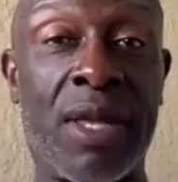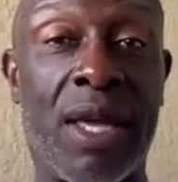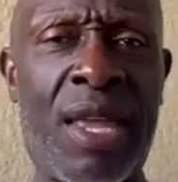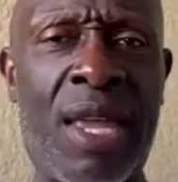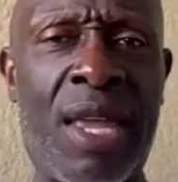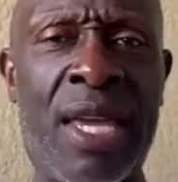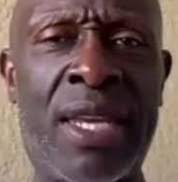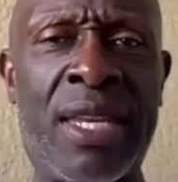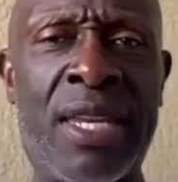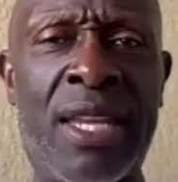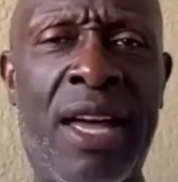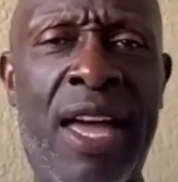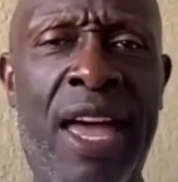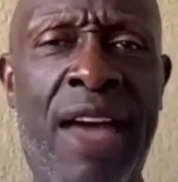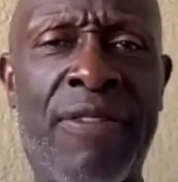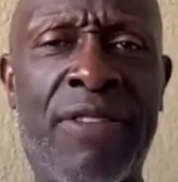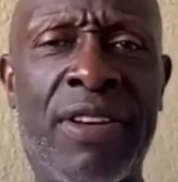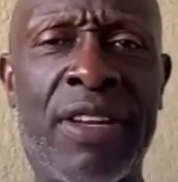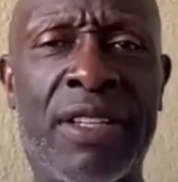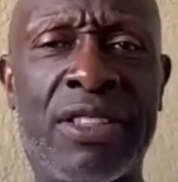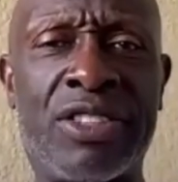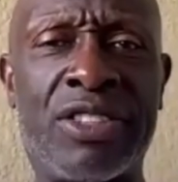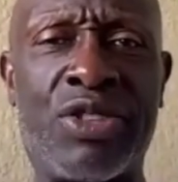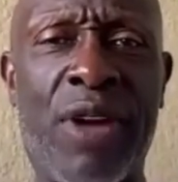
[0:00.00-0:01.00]
and having
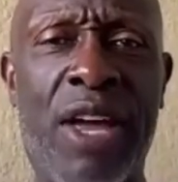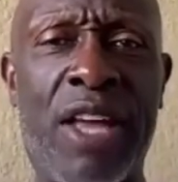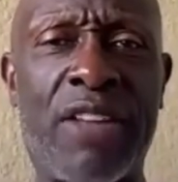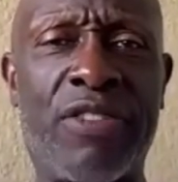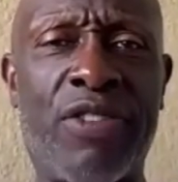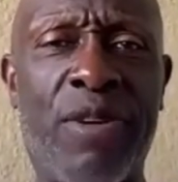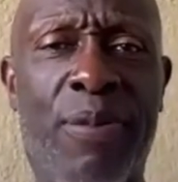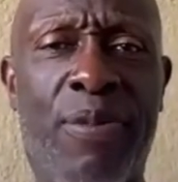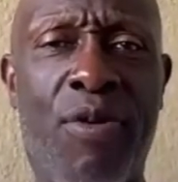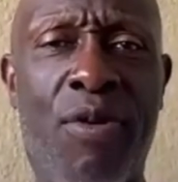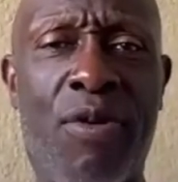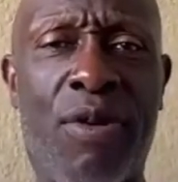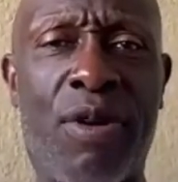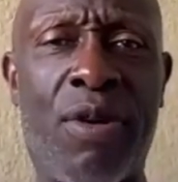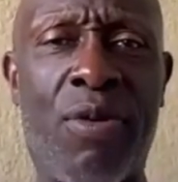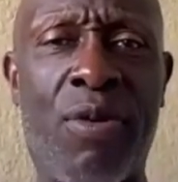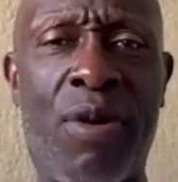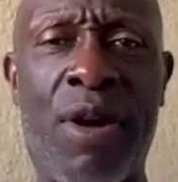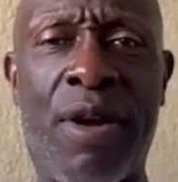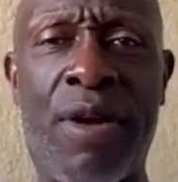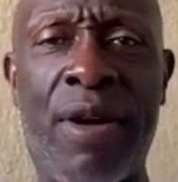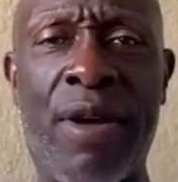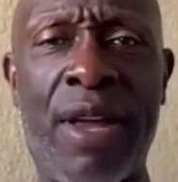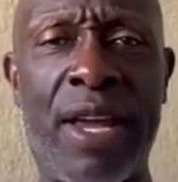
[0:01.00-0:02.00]
a transfer portal where